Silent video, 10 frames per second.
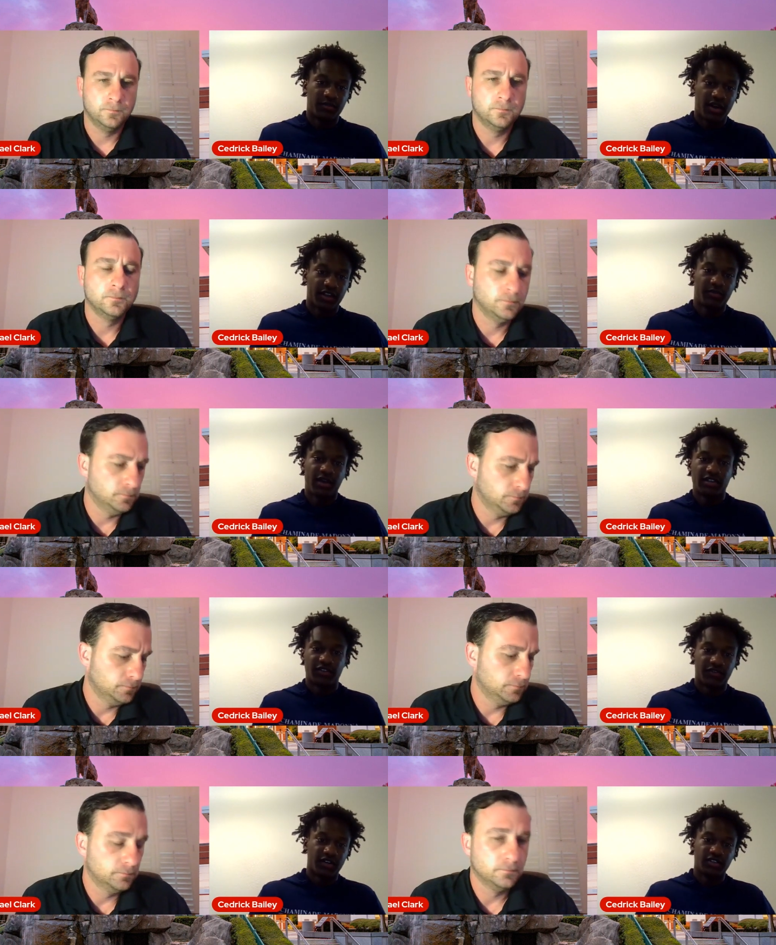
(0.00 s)
Speaker 1: a pocket
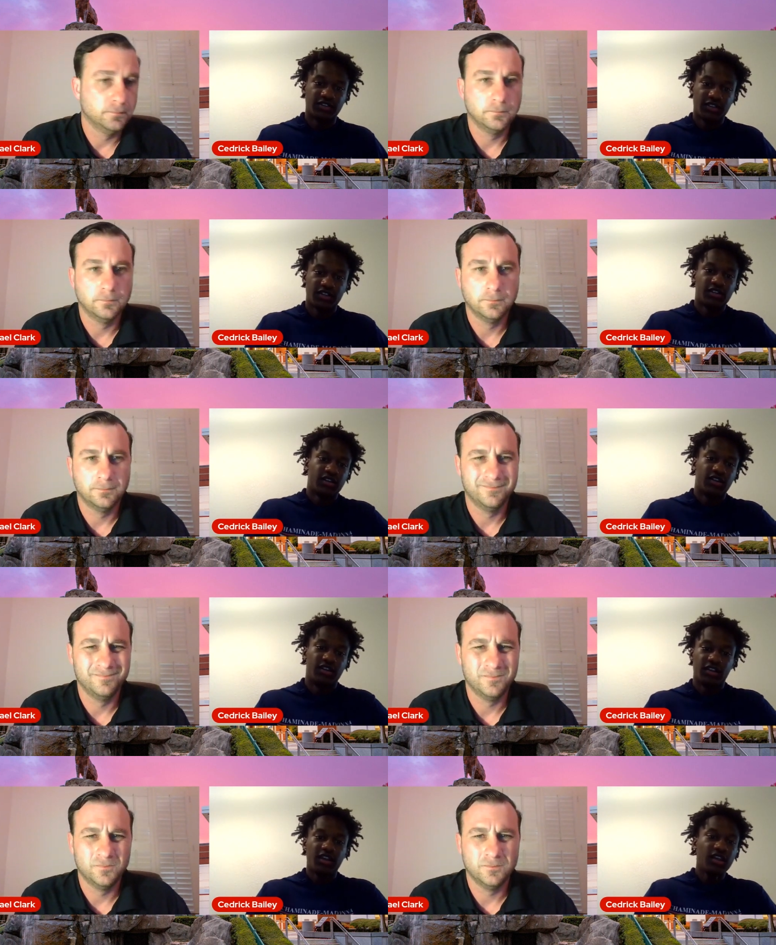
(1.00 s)
passer first,
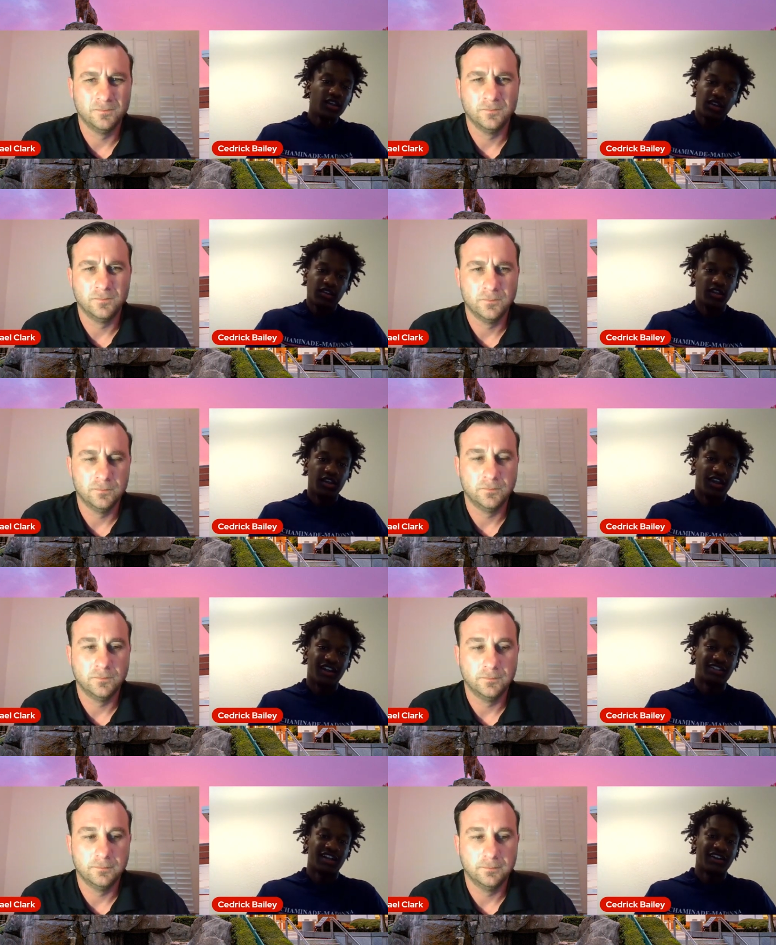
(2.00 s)
and he he, he
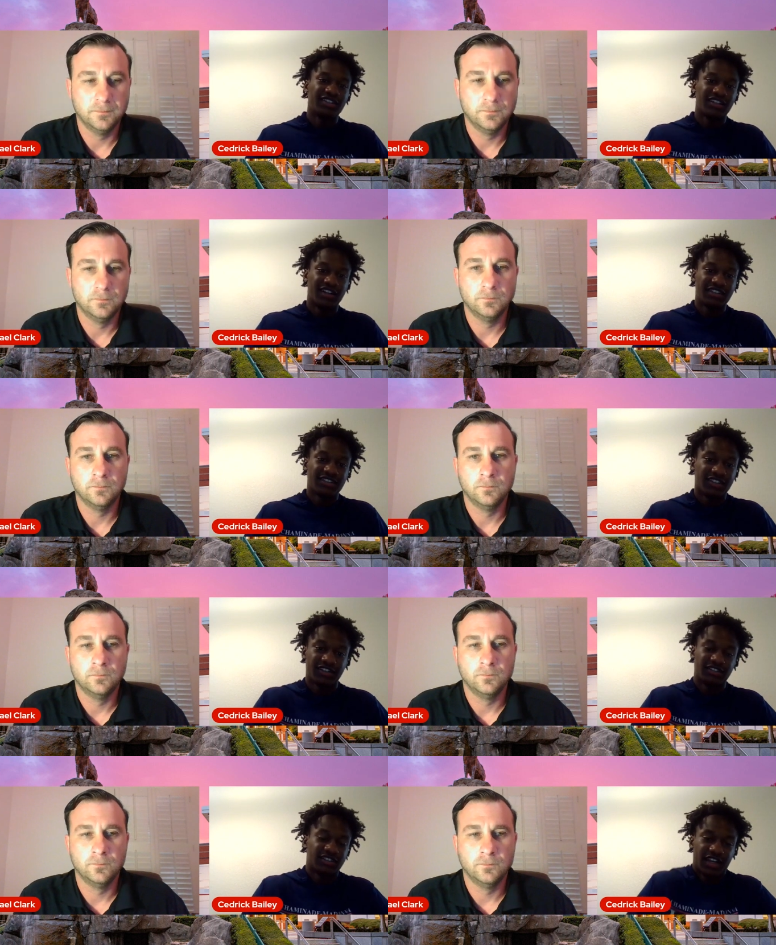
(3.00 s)
airs it out. He's a
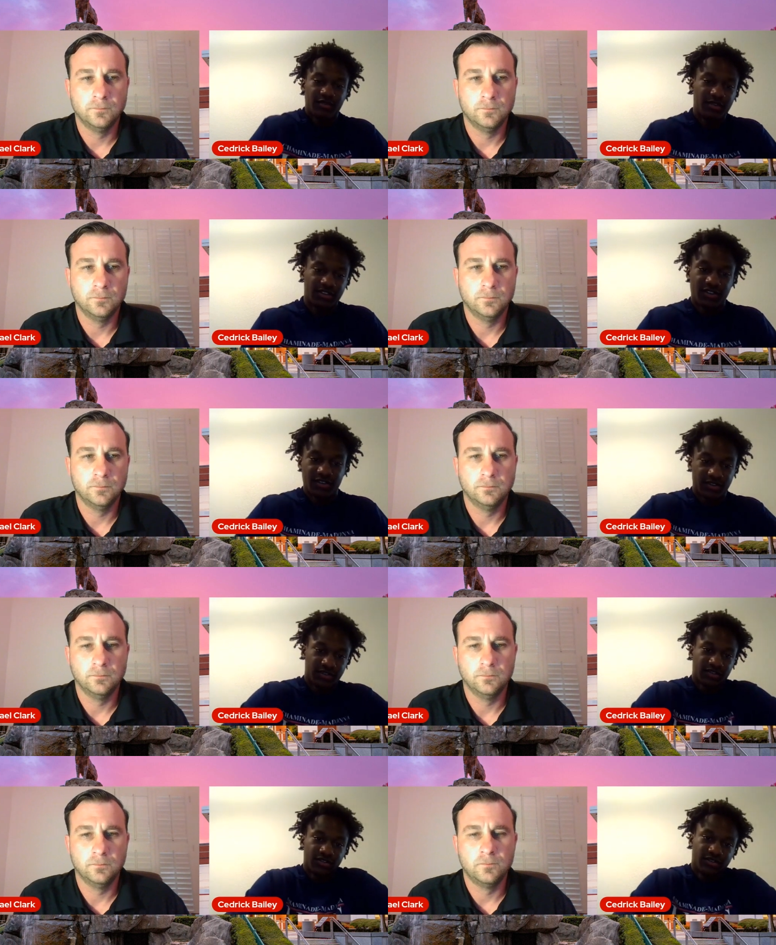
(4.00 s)
gunslinger just like me, so
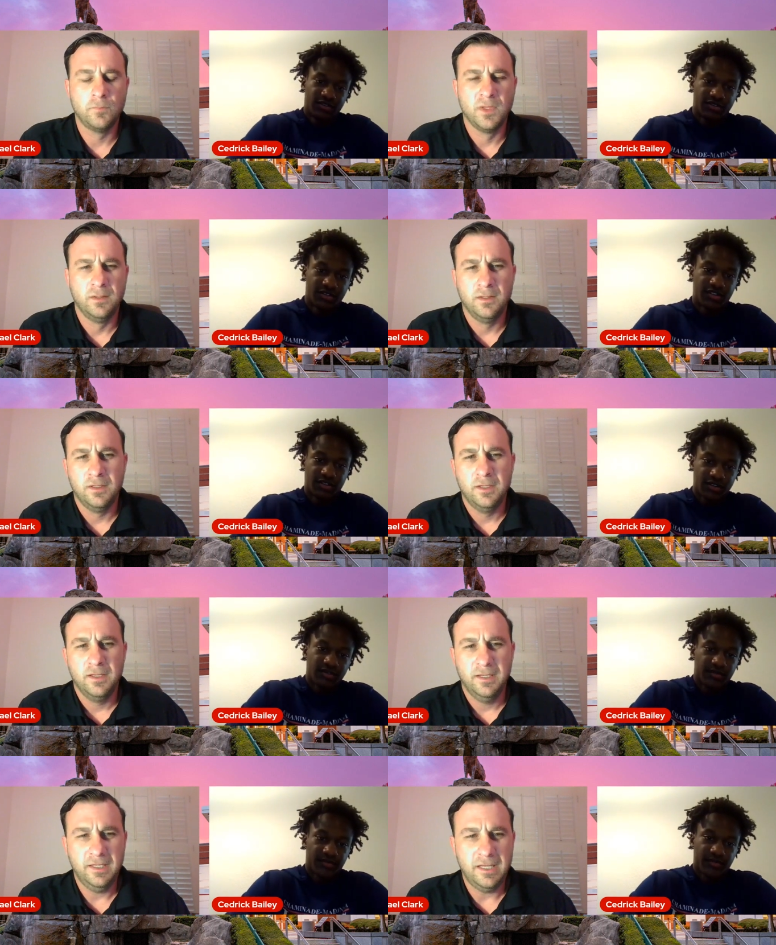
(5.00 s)

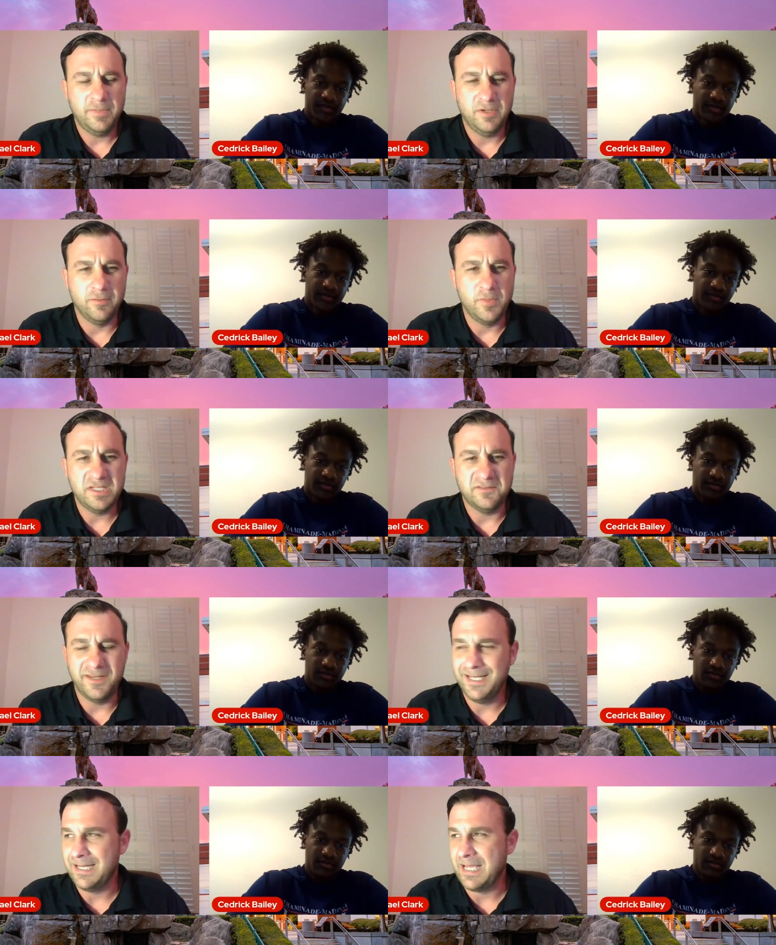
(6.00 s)
Speaker 2: yeah, I'd be remiss if
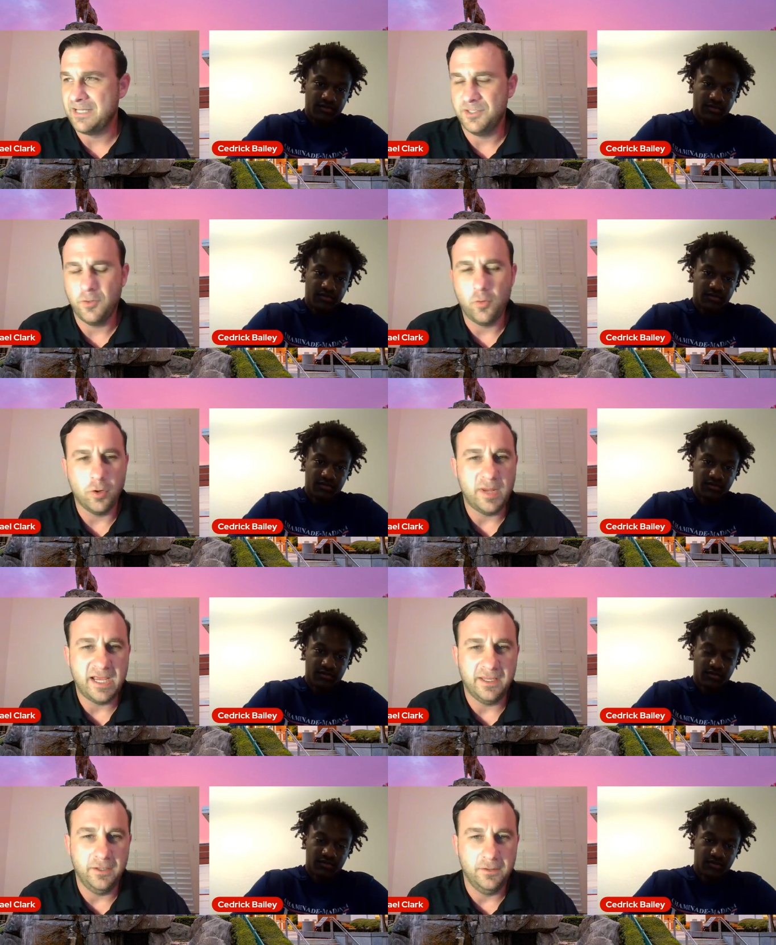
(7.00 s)
I didn't ask you.
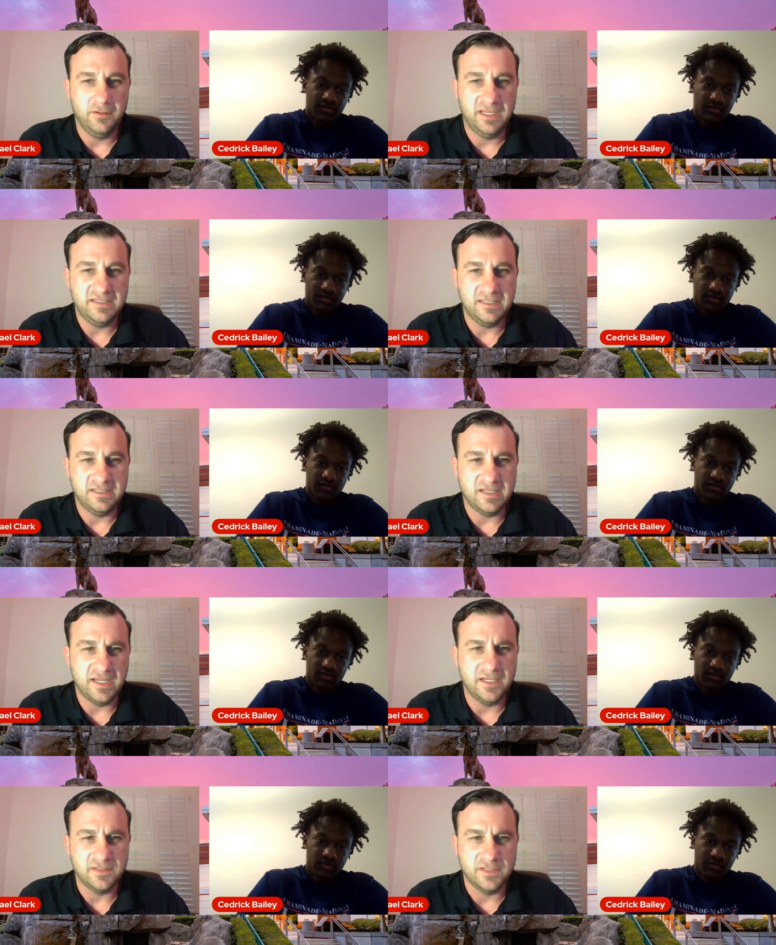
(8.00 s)
Quarterback you, NC
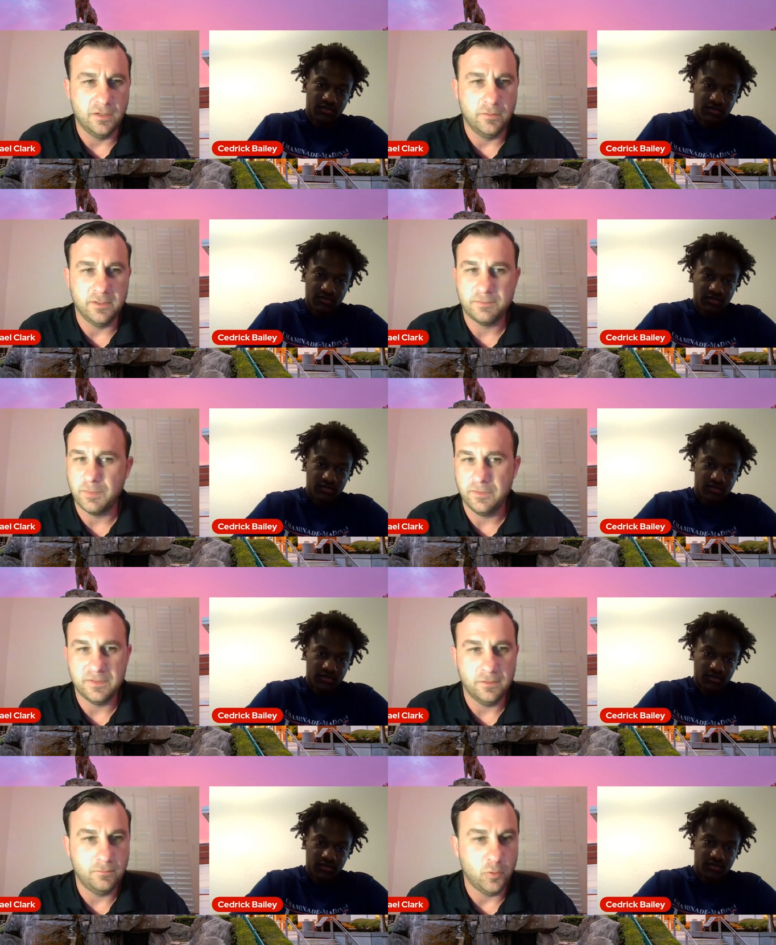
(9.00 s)
State is known as
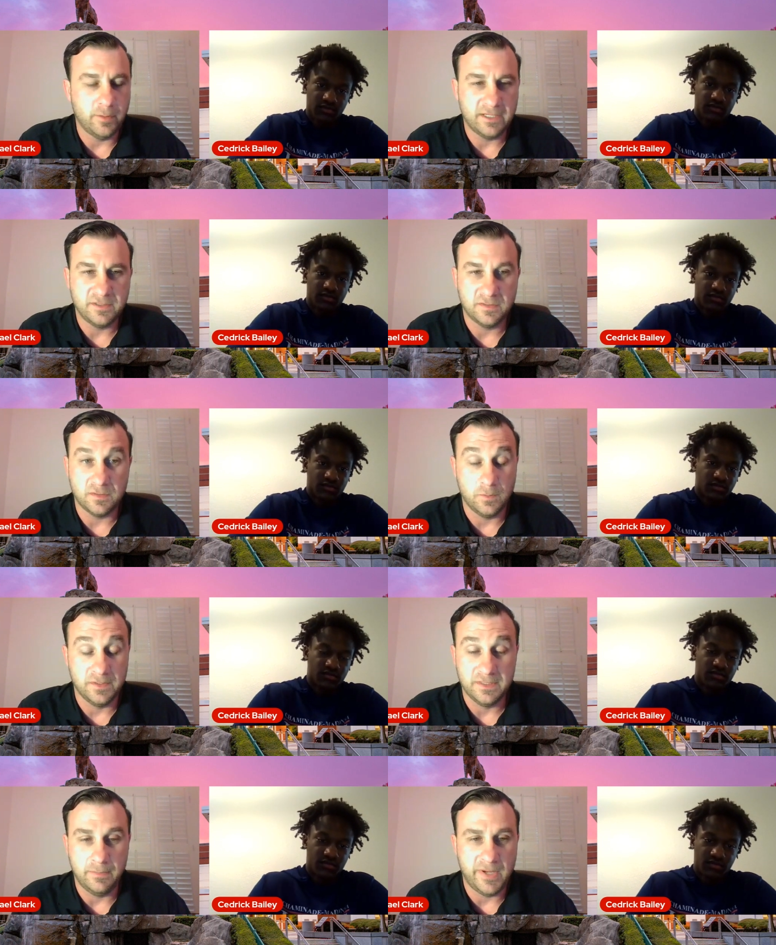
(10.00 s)
producing quarterbacks just as
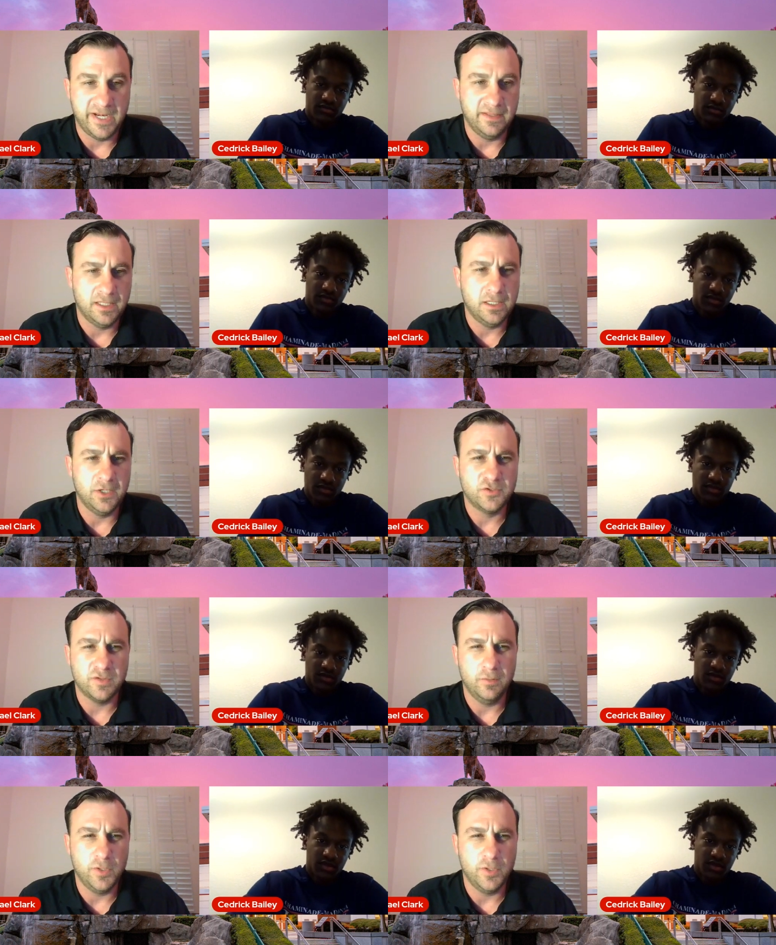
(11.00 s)
well as anybody in the country.